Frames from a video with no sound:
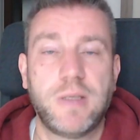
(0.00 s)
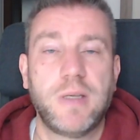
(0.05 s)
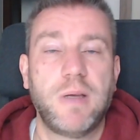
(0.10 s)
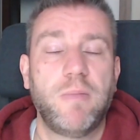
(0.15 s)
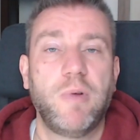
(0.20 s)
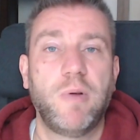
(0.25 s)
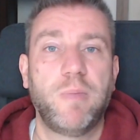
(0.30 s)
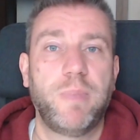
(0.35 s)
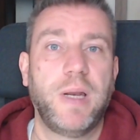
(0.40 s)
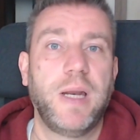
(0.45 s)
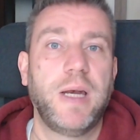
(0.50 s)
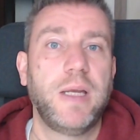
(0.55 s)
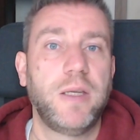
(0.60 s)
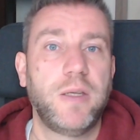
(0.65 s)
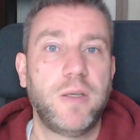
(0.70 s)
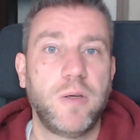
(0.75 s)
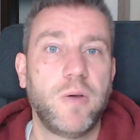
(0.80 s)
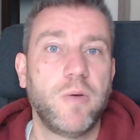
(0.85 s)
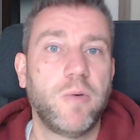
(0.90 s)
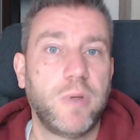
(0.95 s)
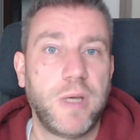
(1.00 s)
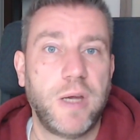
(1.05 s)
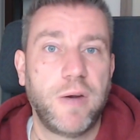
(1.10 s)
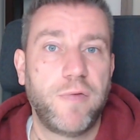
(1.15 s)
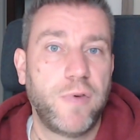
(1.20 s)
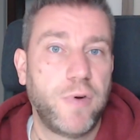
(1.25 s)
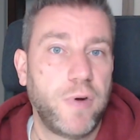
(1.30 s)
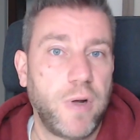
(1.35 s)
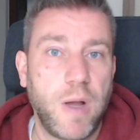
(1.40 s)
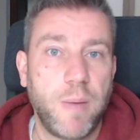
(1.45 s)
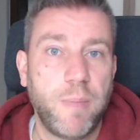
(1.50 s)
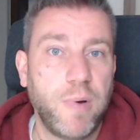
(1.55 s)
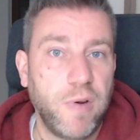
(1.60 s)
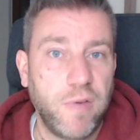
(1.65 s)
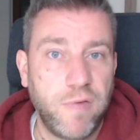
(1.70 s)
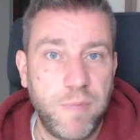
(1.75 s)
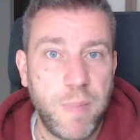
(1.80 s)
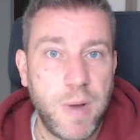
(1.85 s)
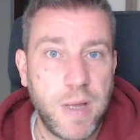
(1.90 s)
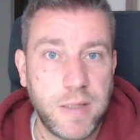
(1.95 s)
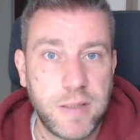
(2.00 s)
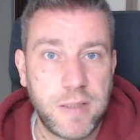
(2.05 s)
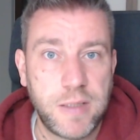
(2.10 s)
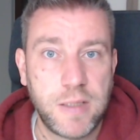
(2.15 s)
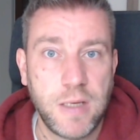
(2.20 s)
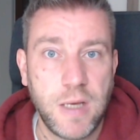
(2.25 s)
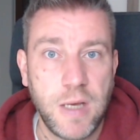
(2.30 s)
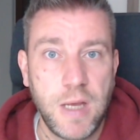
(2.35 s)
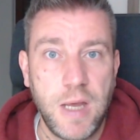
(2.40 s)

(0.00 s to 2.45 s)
I'm not planning to go there for a couple of months